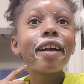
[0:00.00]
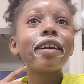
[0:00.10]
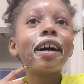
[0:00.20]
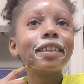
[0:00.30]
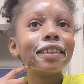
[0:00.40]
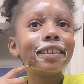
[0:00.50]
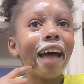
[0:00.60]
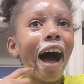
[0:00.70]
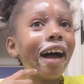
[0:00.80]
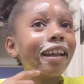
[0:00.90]
you guys
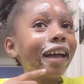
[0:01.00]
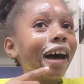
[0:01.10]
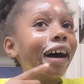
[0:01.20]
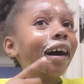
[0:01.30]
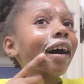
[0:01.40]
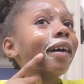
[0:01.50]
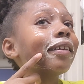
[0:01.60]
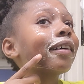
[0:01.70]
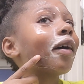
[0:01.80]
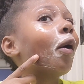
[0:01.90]
saw that? I
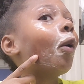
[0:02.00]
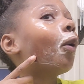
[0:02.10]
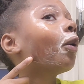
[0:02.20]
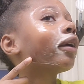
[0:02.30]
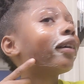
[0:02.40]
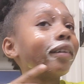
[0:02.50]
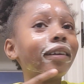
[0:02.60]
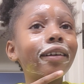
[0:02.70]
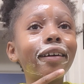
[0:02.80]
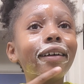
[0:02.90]
look old.
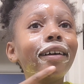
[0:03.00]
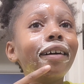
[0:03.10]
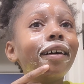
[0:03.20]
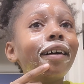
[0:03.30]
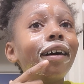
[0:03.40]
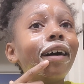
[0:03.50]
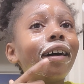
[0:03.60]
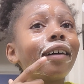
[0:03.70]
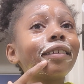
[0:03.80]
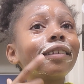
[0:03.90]

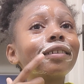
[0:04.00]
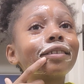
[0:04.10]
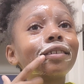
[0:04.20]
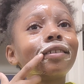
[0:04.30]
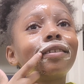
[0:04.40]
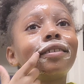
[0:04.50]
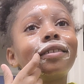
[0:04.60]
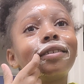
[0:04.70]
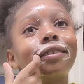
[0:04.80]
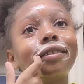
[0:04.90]
I look
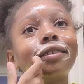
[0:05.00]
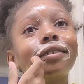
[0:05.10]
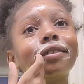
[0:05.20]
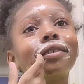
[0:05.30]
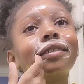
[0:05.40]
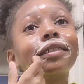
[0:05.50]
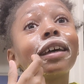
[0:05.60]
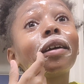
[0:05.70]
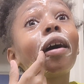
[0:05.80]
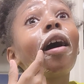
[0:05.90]
so old. It's
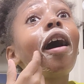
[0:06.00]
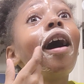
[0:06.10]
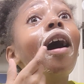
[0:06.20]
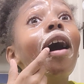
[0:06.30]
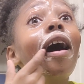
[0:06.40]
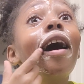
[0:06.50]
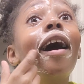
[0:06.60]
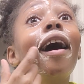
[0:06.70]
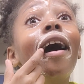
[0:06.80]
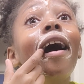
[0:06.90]
like,
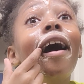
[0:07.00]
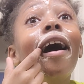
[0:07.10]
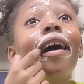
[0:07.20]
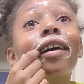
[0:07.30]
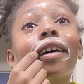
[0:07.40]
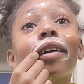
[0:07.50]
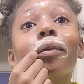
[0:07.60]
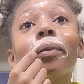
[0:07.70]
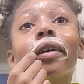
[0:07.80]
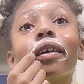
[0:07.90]

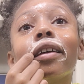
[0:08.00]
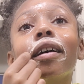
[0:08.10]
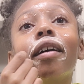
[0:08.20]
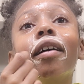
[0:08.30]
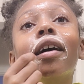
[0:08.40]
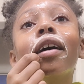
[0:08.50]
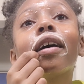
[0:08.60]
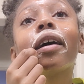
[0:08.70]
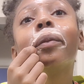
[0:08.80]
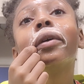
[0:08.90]
like peel
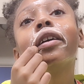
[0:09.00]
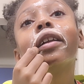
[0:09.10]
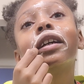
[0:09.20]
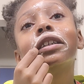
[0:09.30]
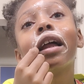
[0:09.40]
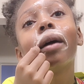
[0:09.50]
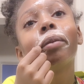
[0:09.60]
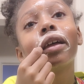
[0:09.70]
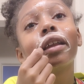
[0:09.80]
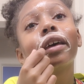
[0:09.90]
it. Peel it. Should I
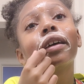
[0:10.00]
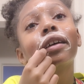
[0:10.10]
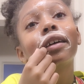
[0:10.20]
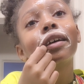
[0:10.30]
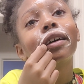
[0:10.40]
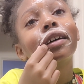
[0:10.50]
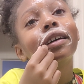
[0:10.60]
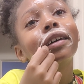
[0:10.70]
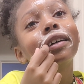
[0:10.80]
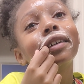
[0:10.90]
peel it?
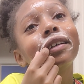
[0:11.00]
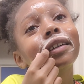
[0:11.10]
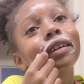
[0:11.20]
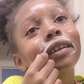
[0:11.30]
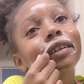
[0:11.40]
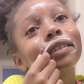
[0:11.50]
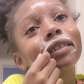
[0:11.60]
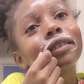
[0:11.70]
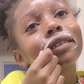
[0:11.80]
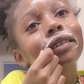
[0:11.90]
Uh,
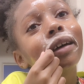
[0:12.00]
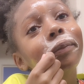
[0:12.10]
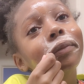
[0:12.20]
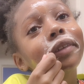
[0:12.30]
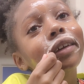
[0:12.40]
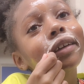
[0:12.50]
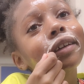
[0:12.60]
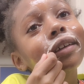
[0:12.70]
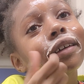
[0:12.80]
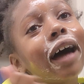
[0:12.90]
so
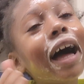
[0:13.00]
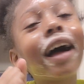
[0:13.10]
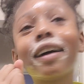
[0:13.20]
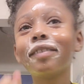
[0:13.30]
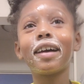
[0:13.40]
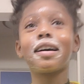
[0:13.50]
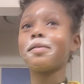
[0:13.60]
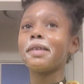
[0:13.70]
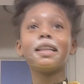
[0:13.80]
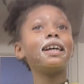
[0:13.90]
tempting. Ah, I'm not
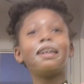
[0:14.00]
gonna peel it.